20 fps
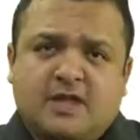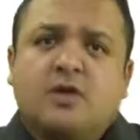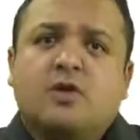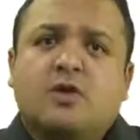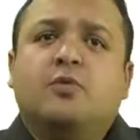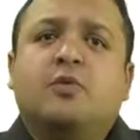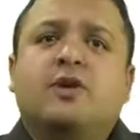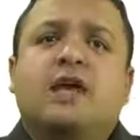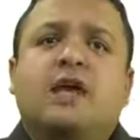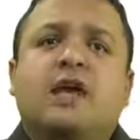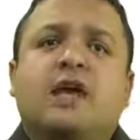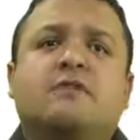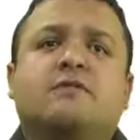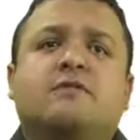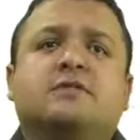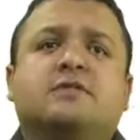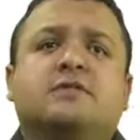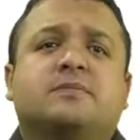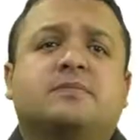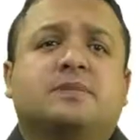We have
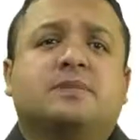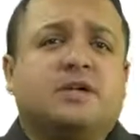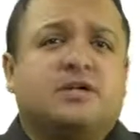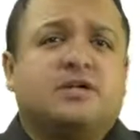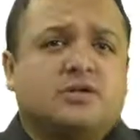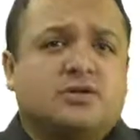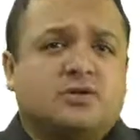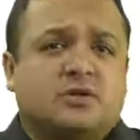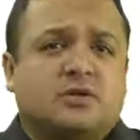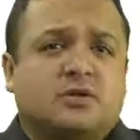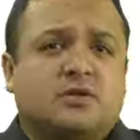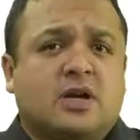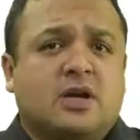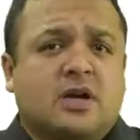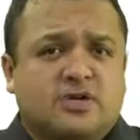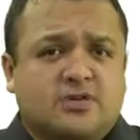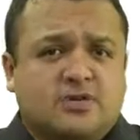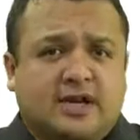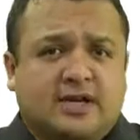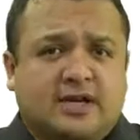substantial
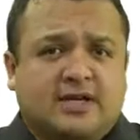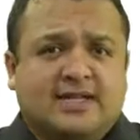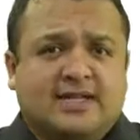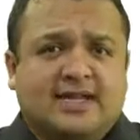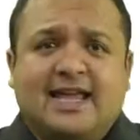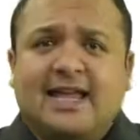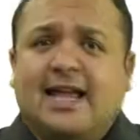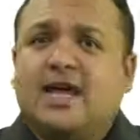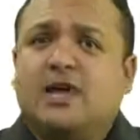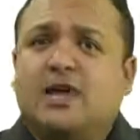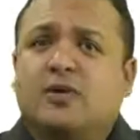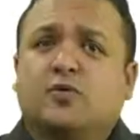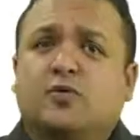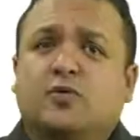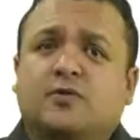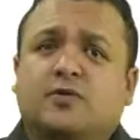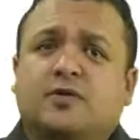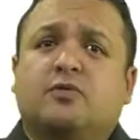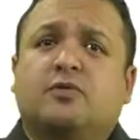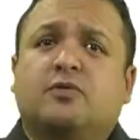contracting and
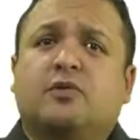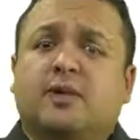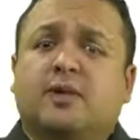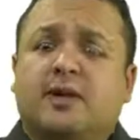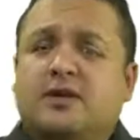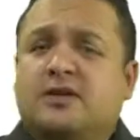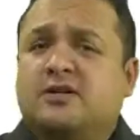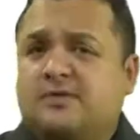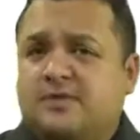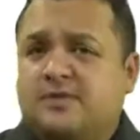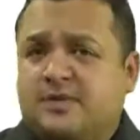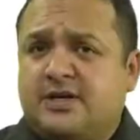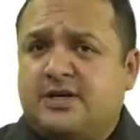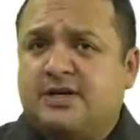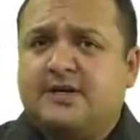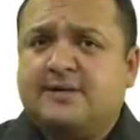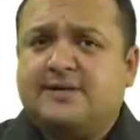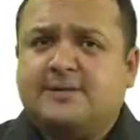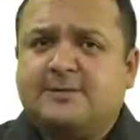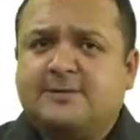roofing repair
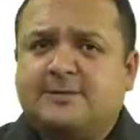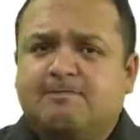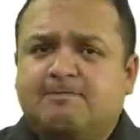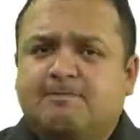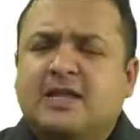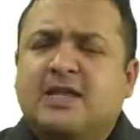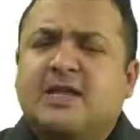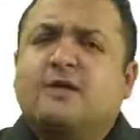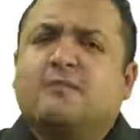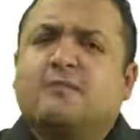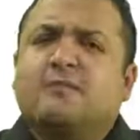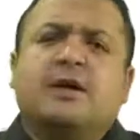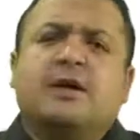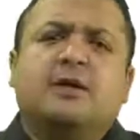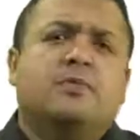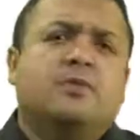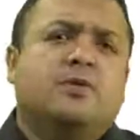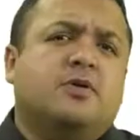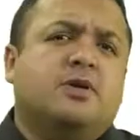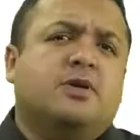experience. By
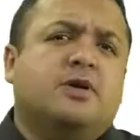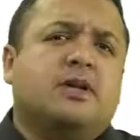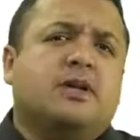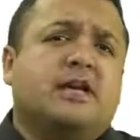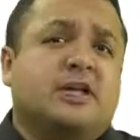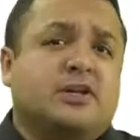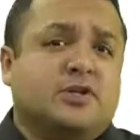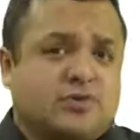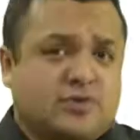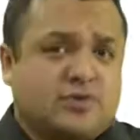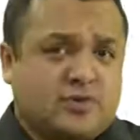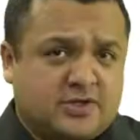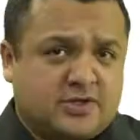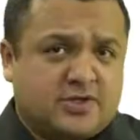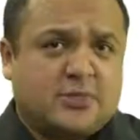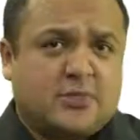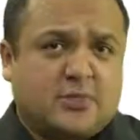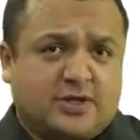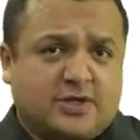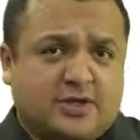employing a
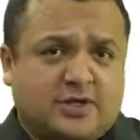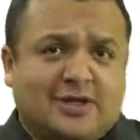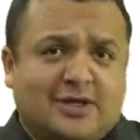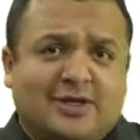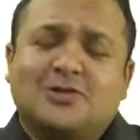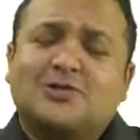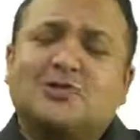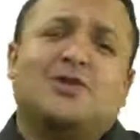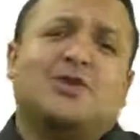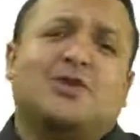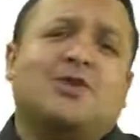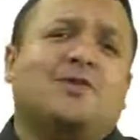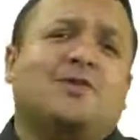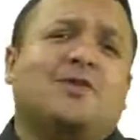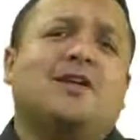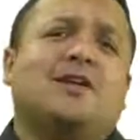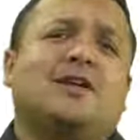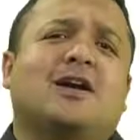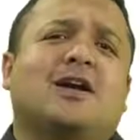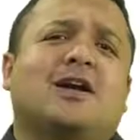trustworthy,
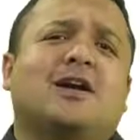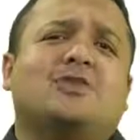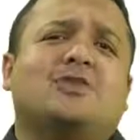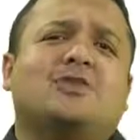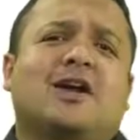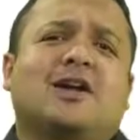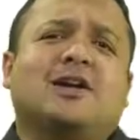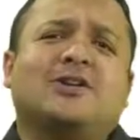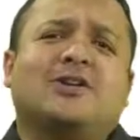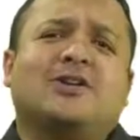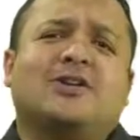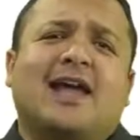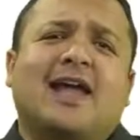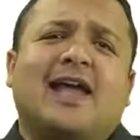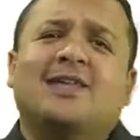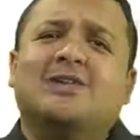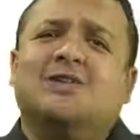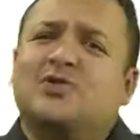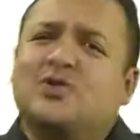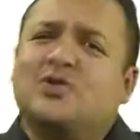certified contractor
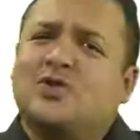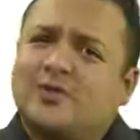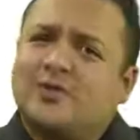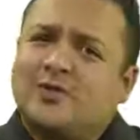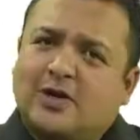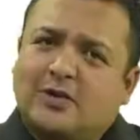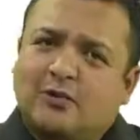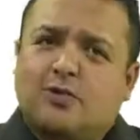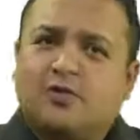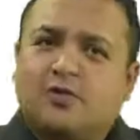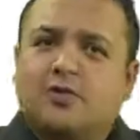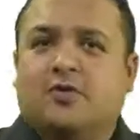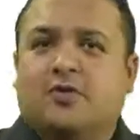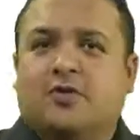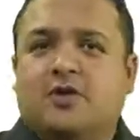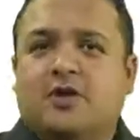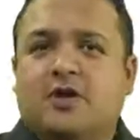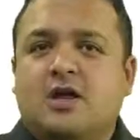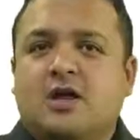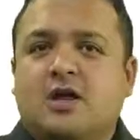and certified
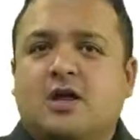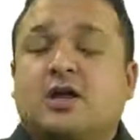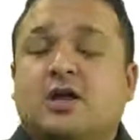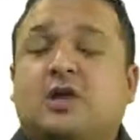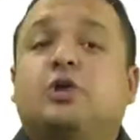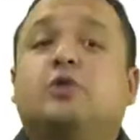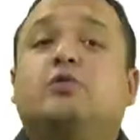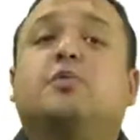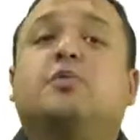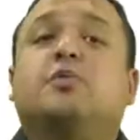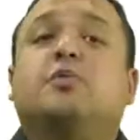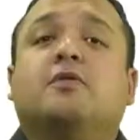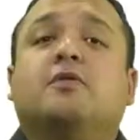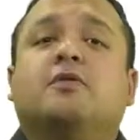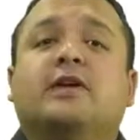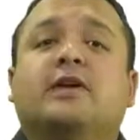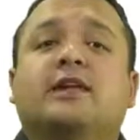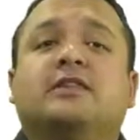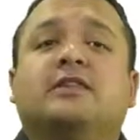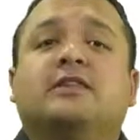roofer, you will
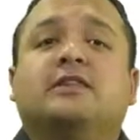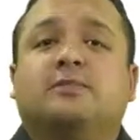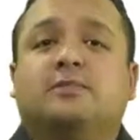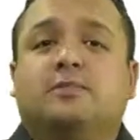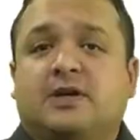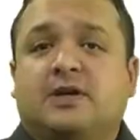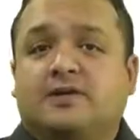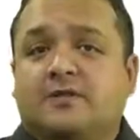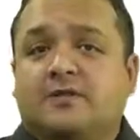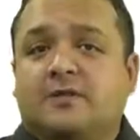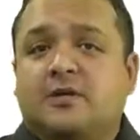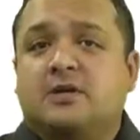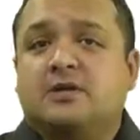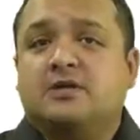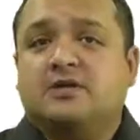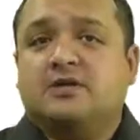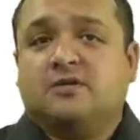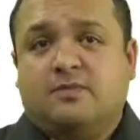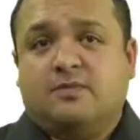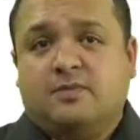prevent the
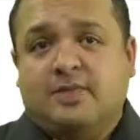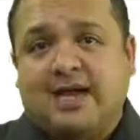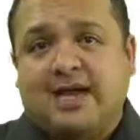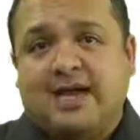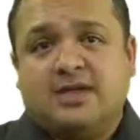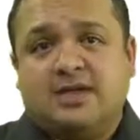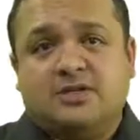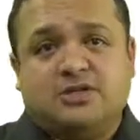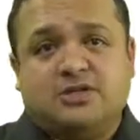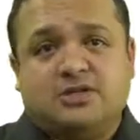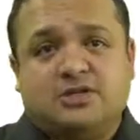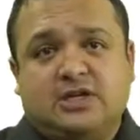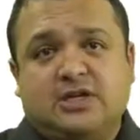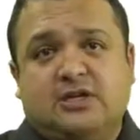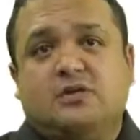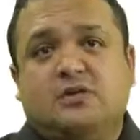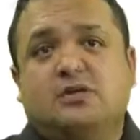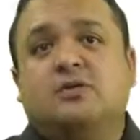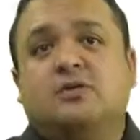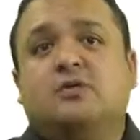pitfalls of bad
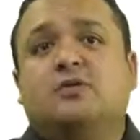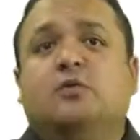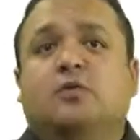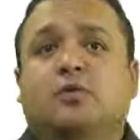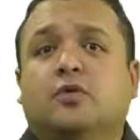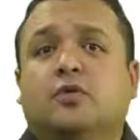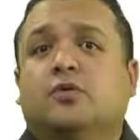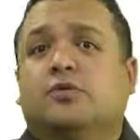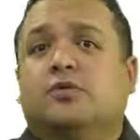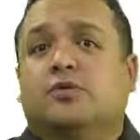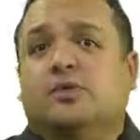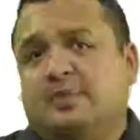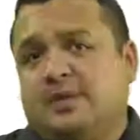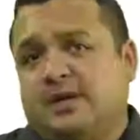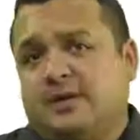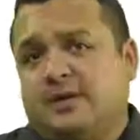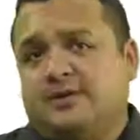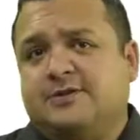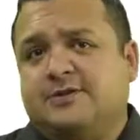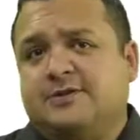shingle roof
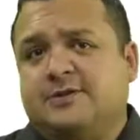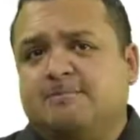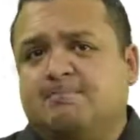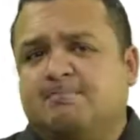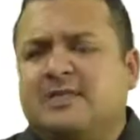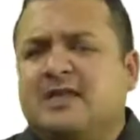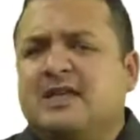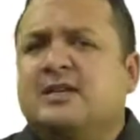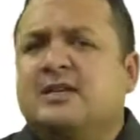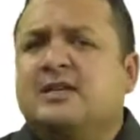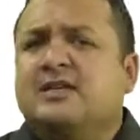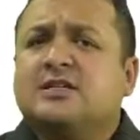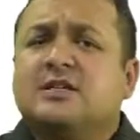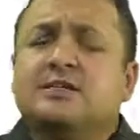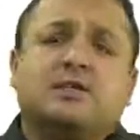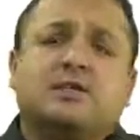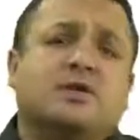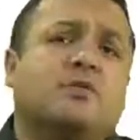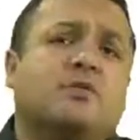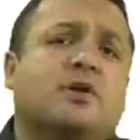repairs,
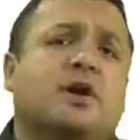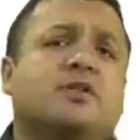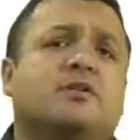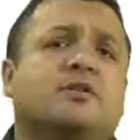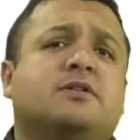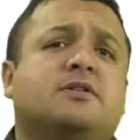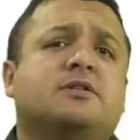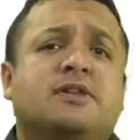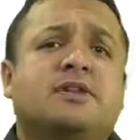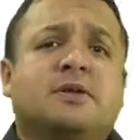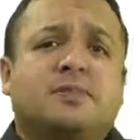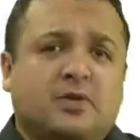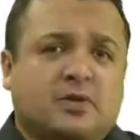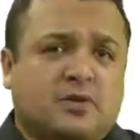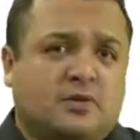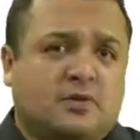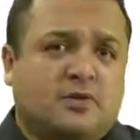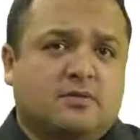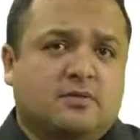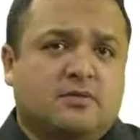something rather
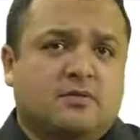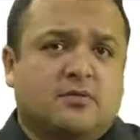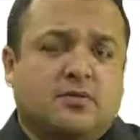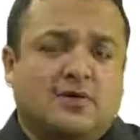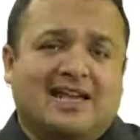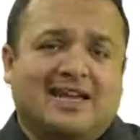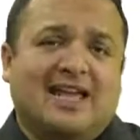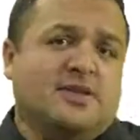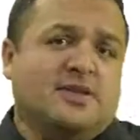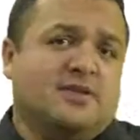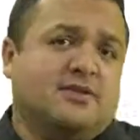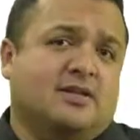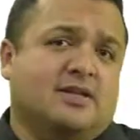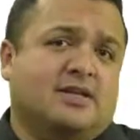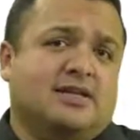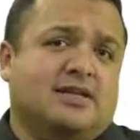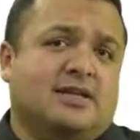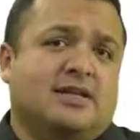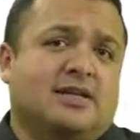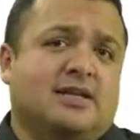typical when
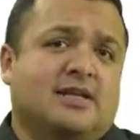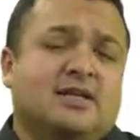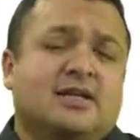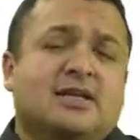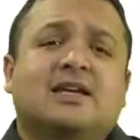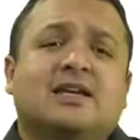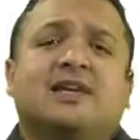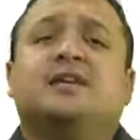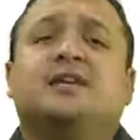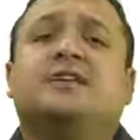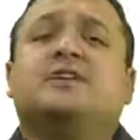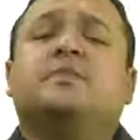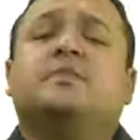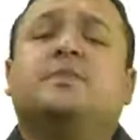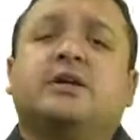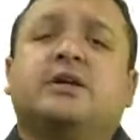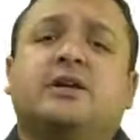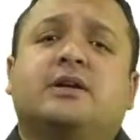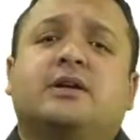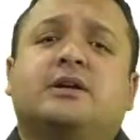handling an
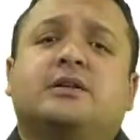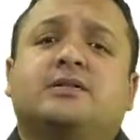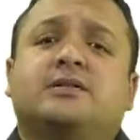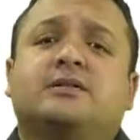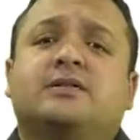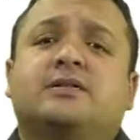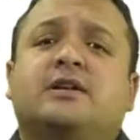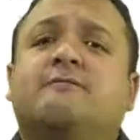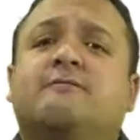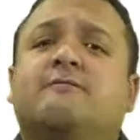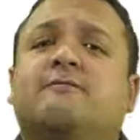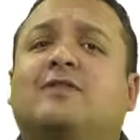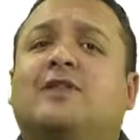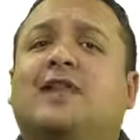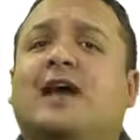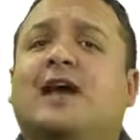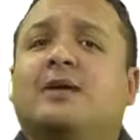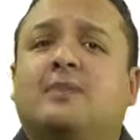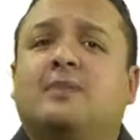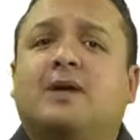inexperienced
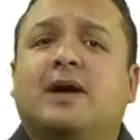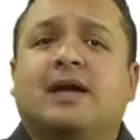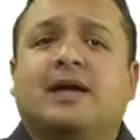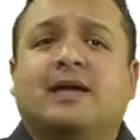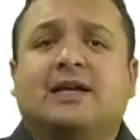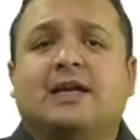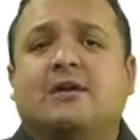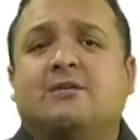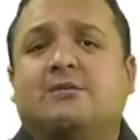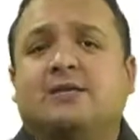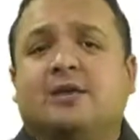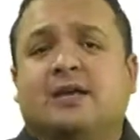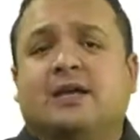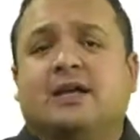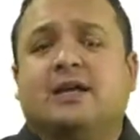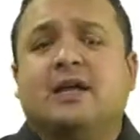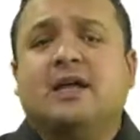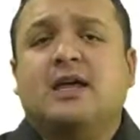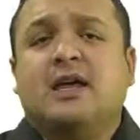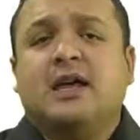fly-by company
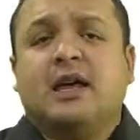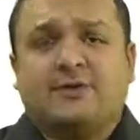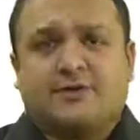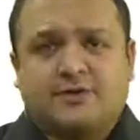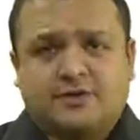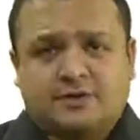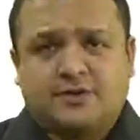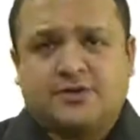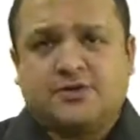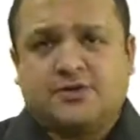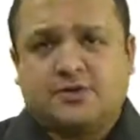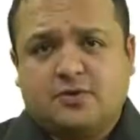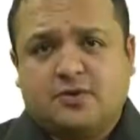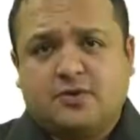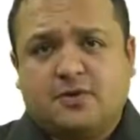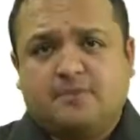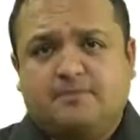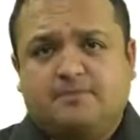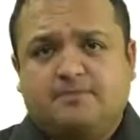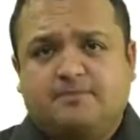after a
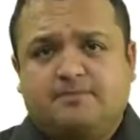storm.